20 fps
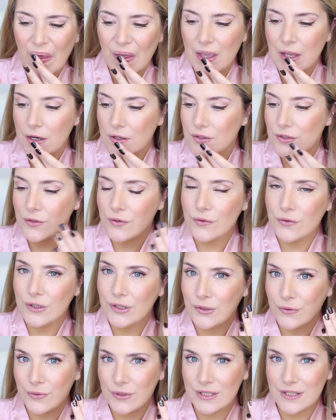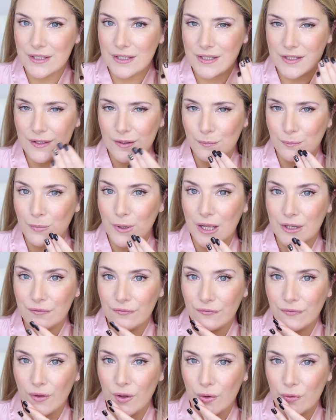it also increases the blood
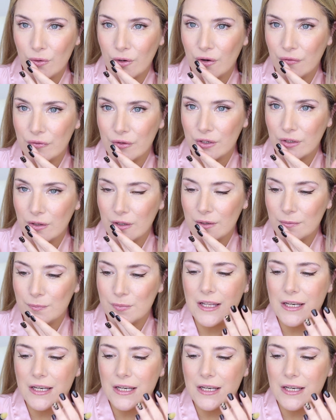flow of your lips.